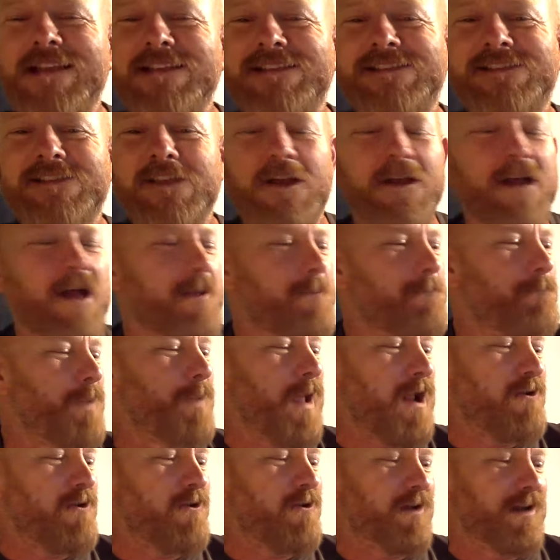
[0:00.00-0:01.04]
it's
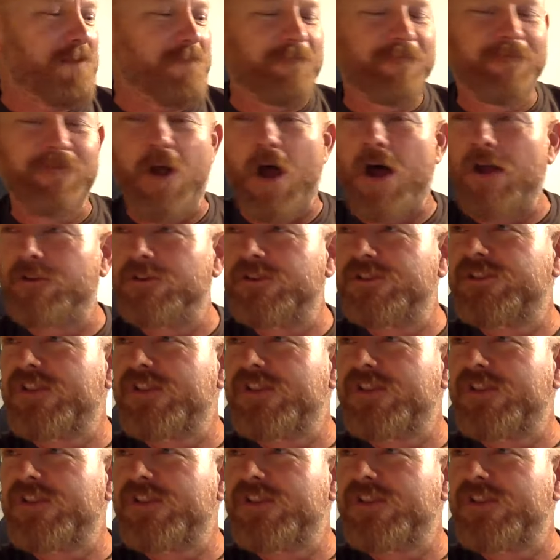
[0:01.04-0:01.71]
Imperial in France.